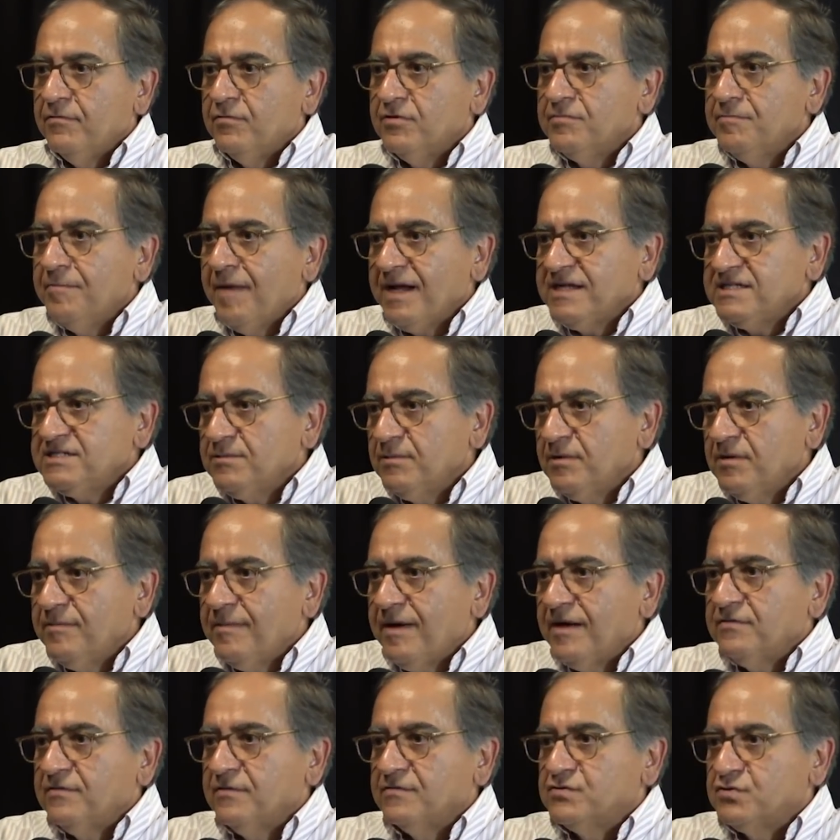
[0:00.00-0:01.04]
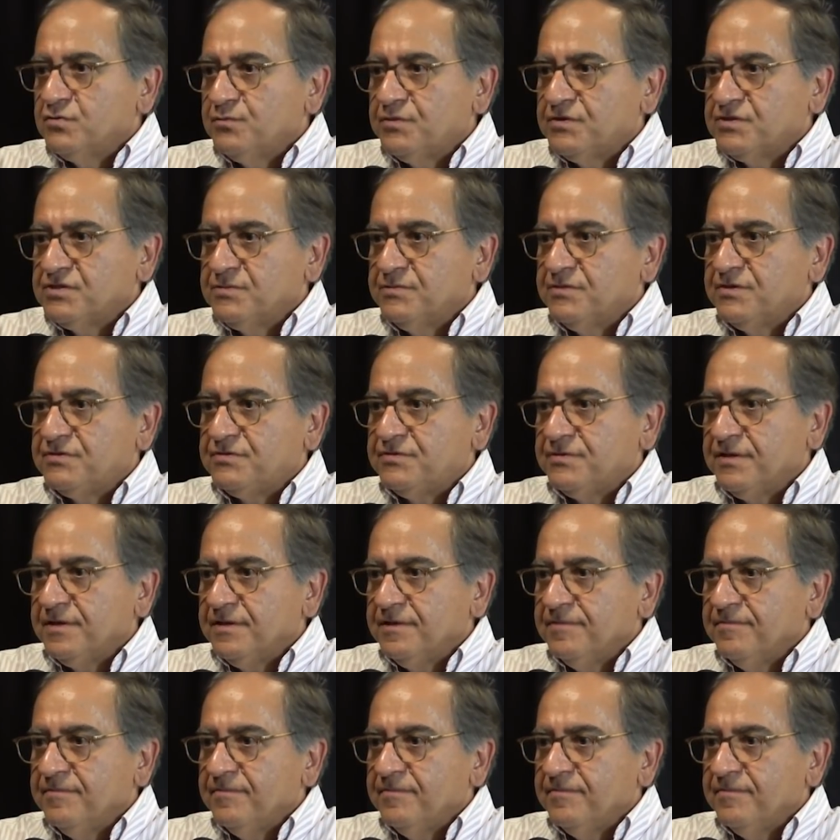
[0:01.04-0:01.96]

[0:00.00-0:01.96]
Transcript: with maximum amount of supersymmetry.